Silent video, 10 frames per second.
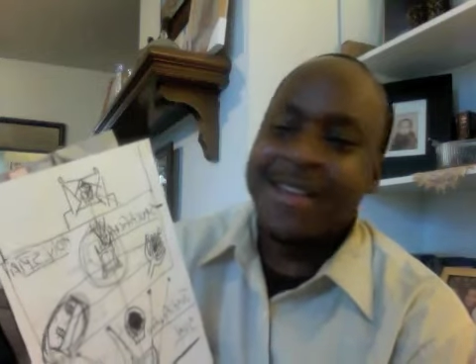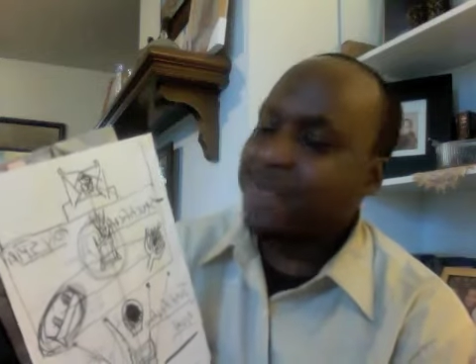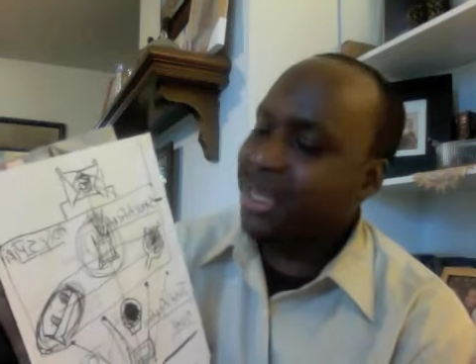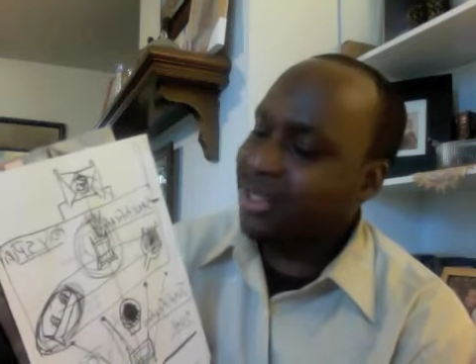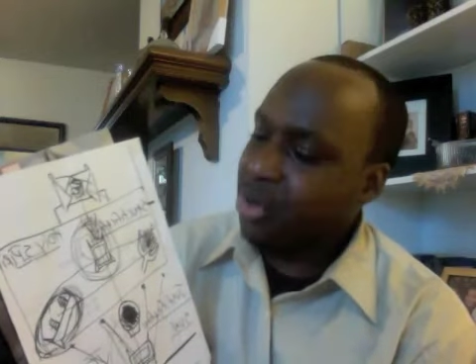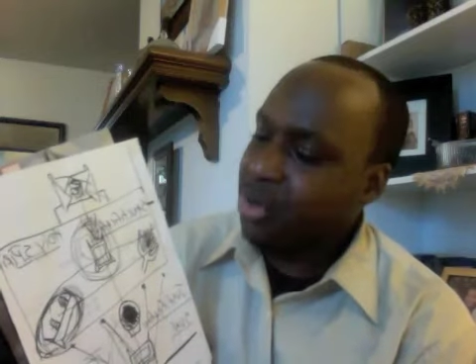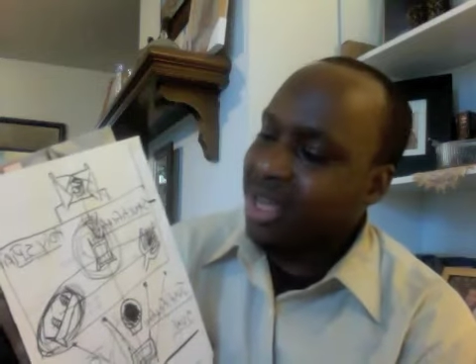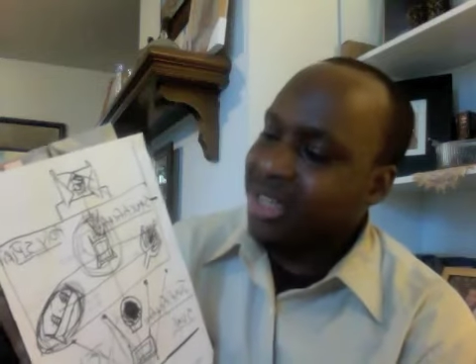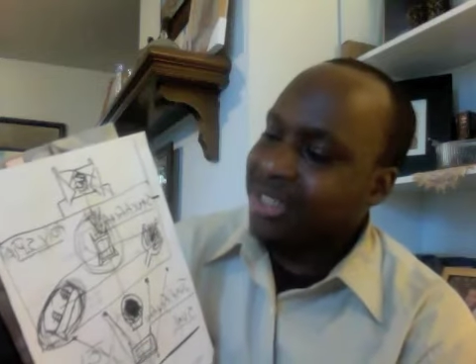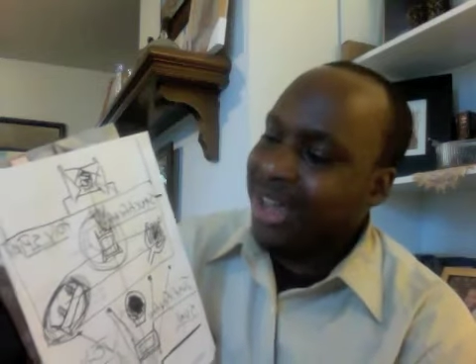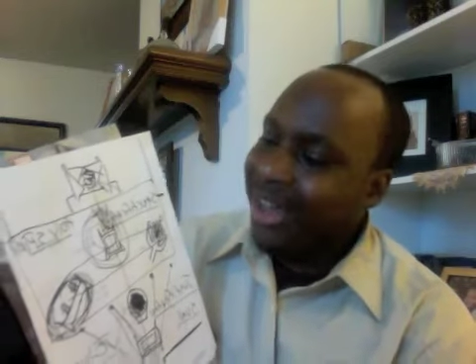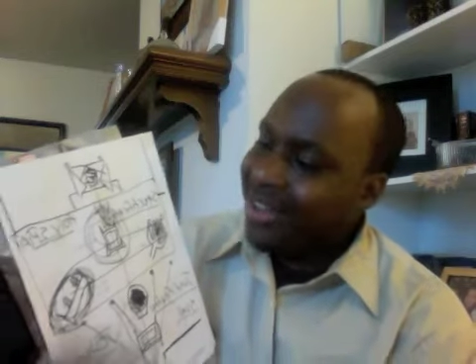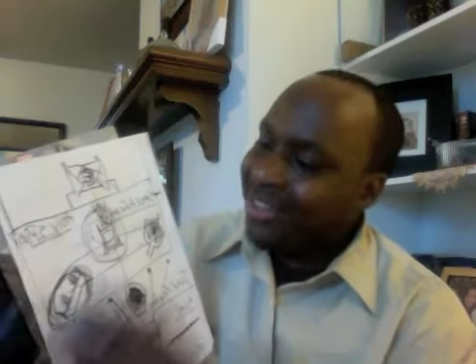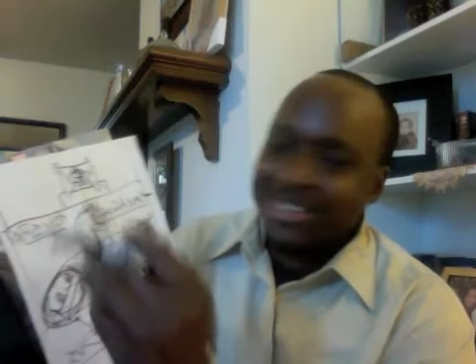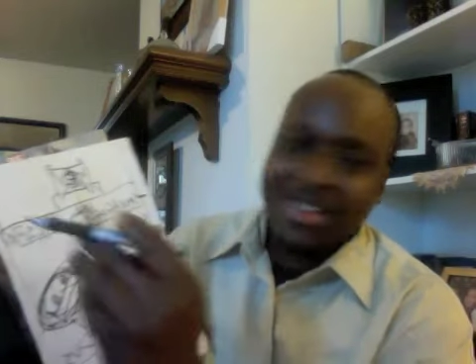And so
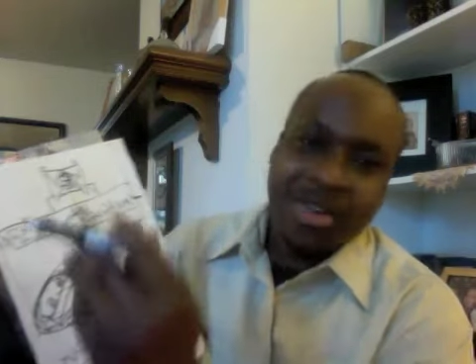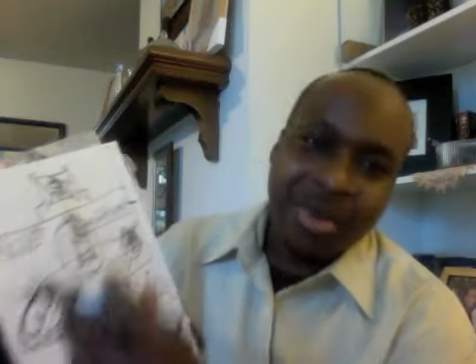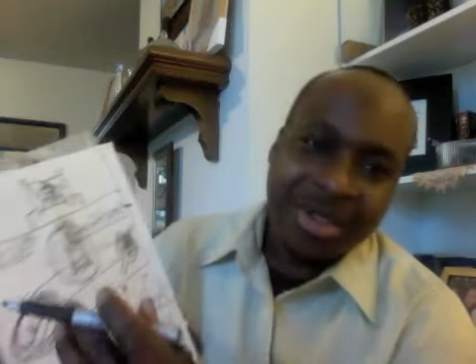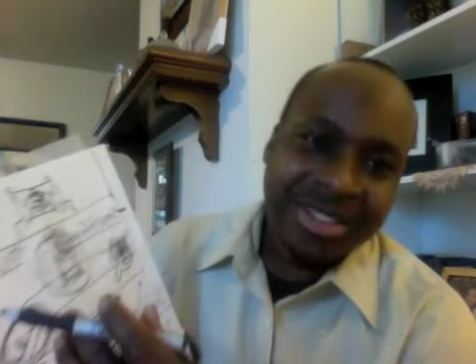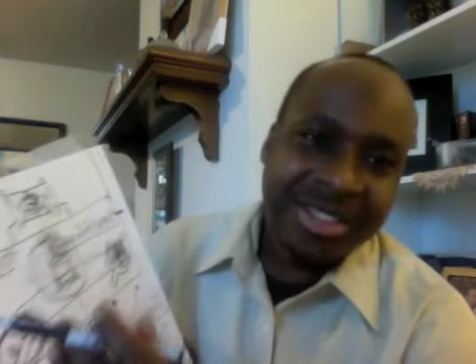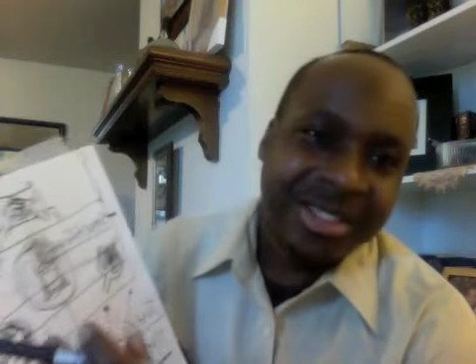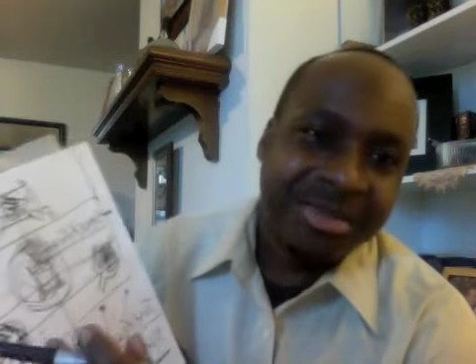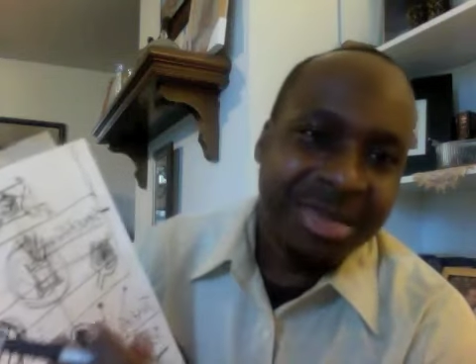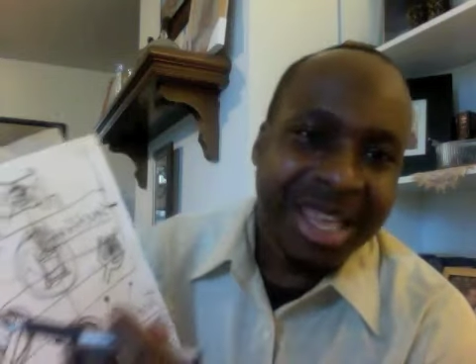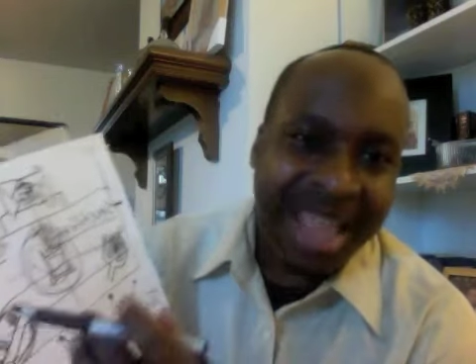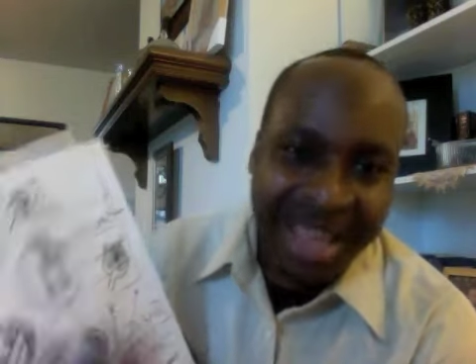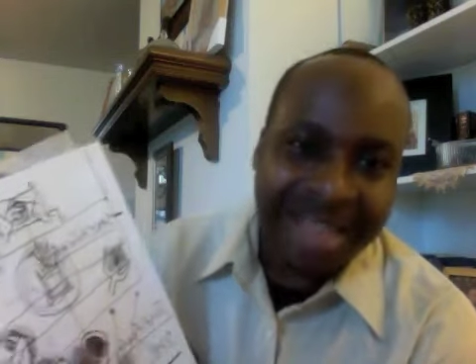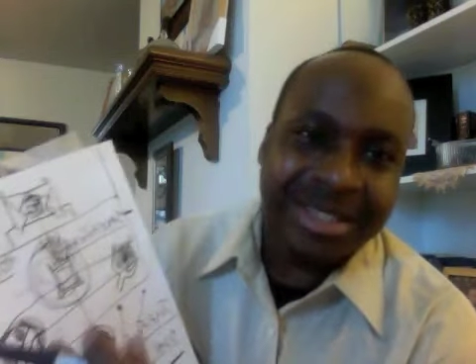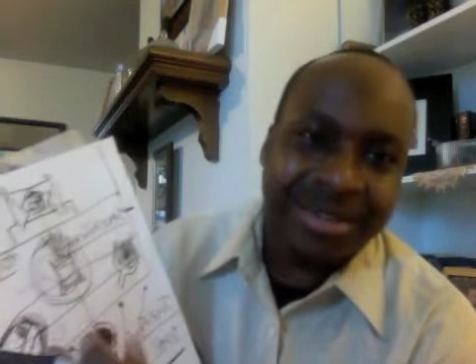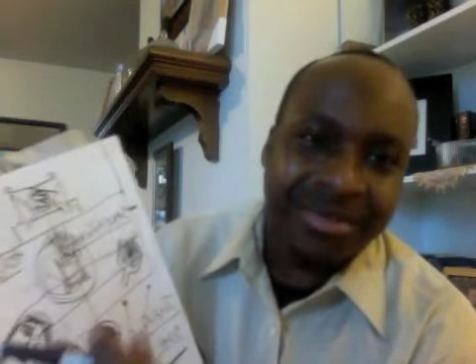God just don't want us to just be
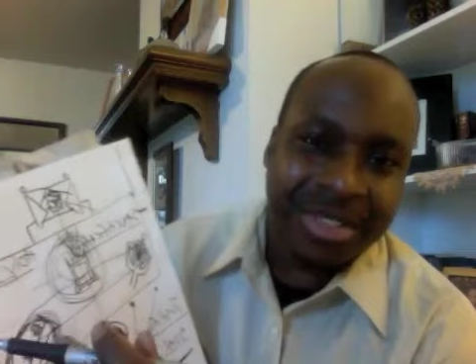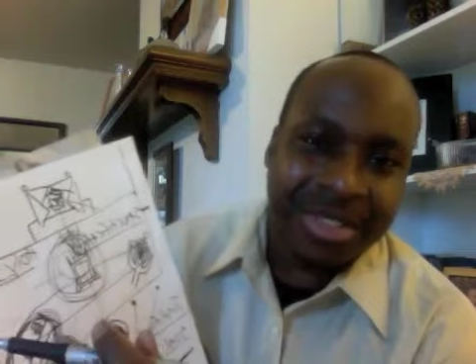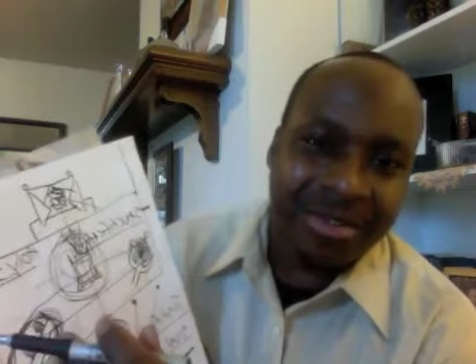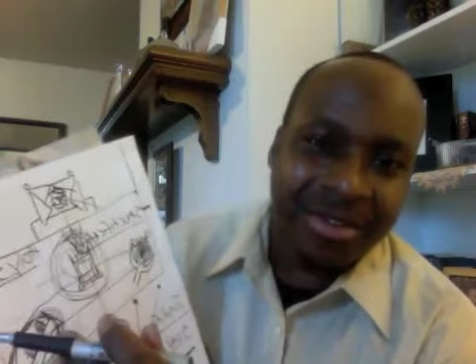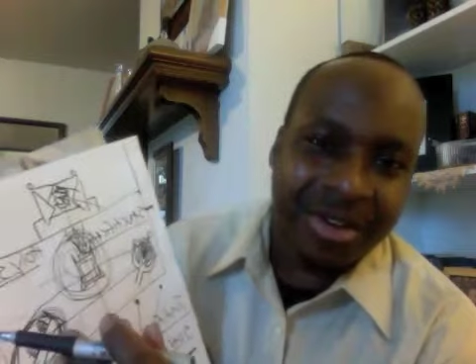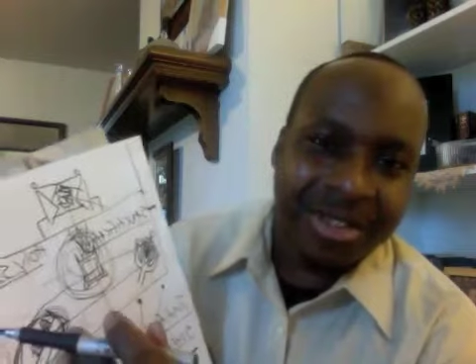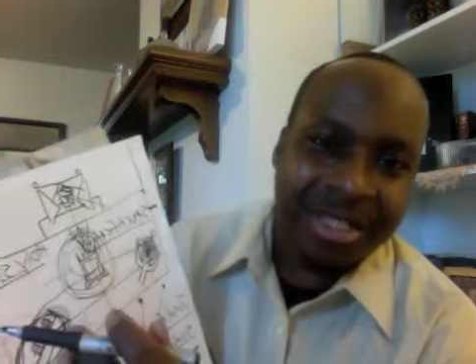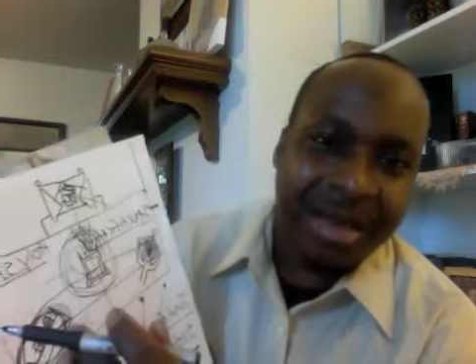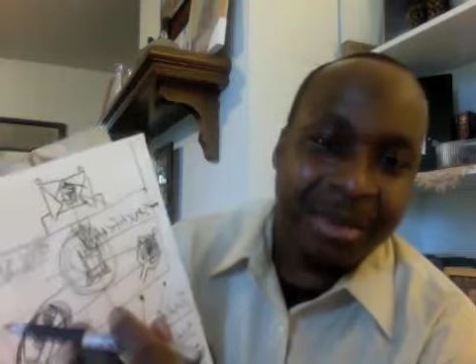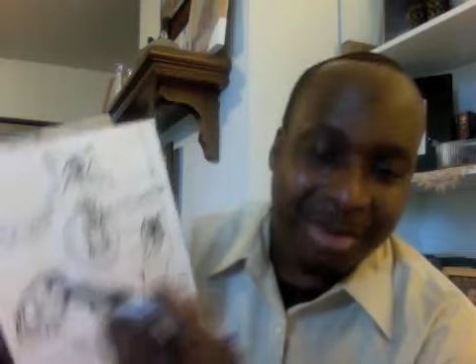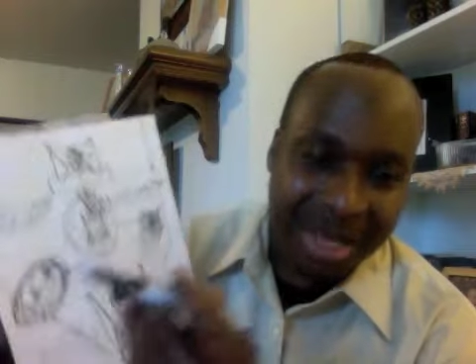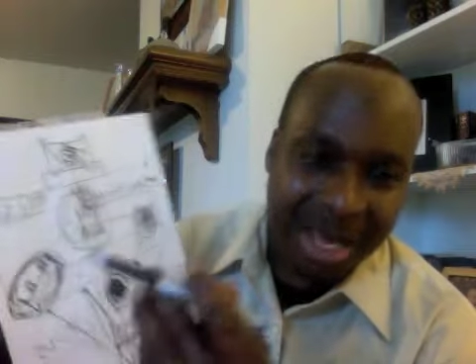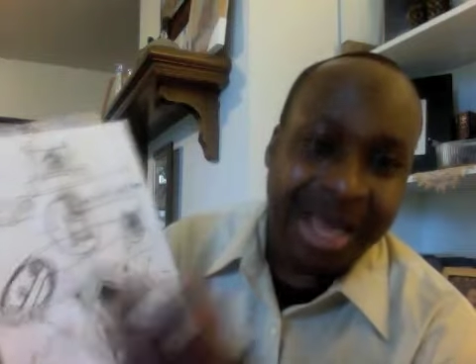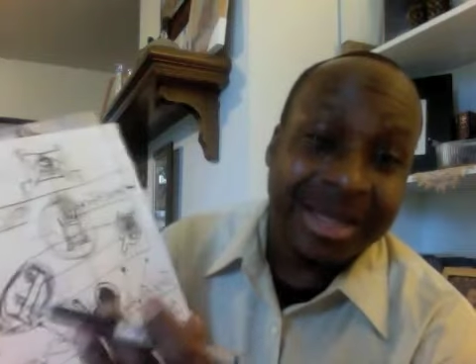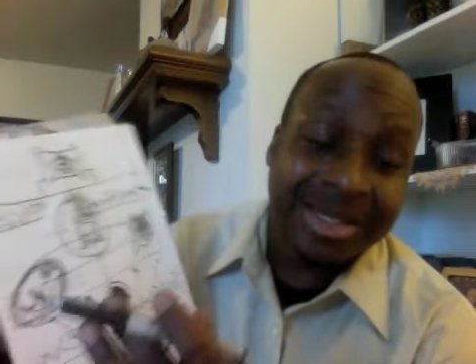asking for stuff all the time. I mean,
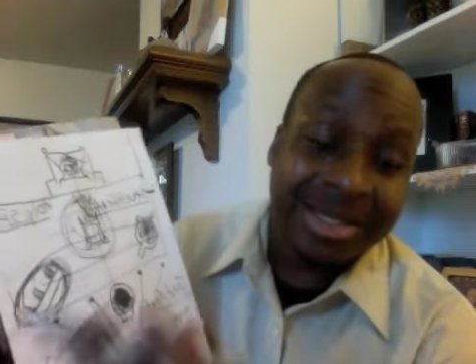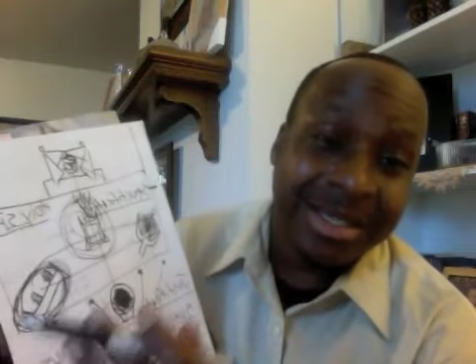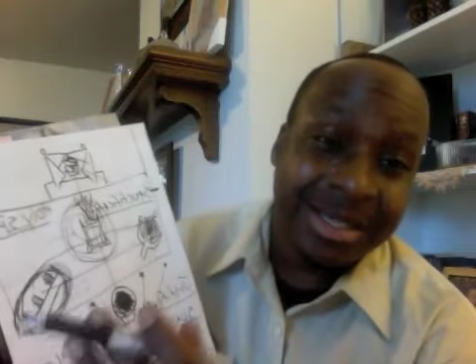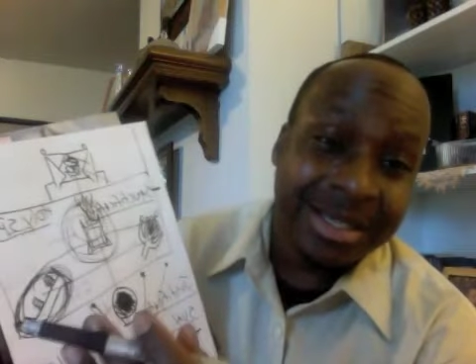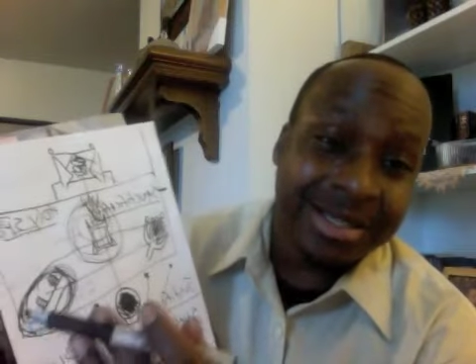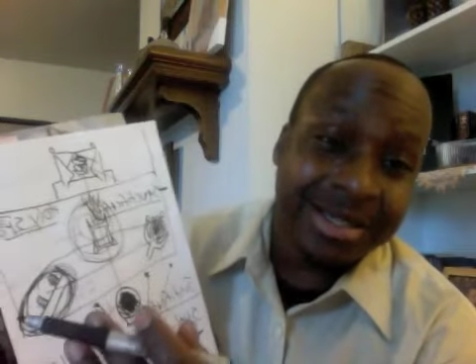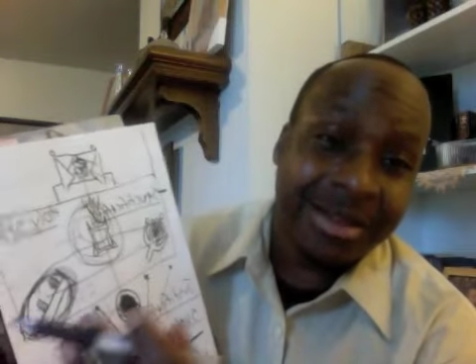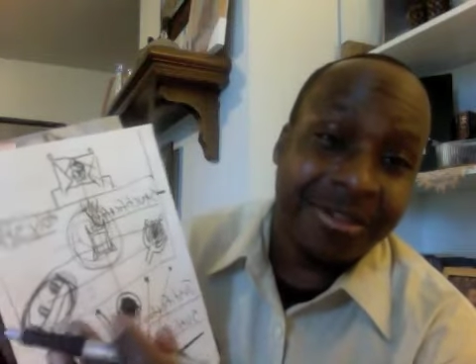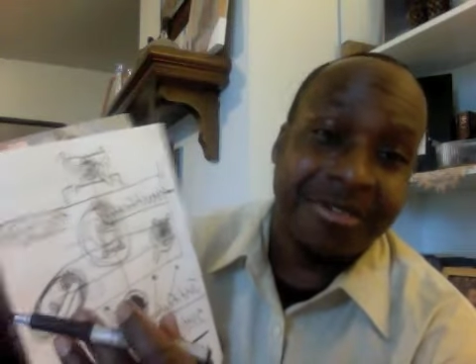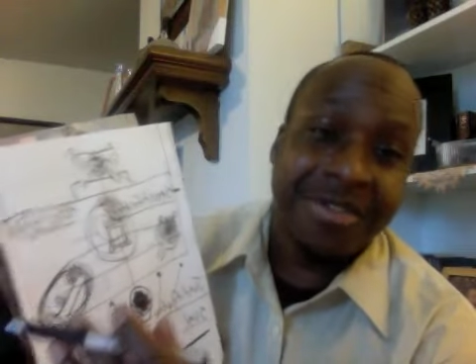honestly, look at yourself.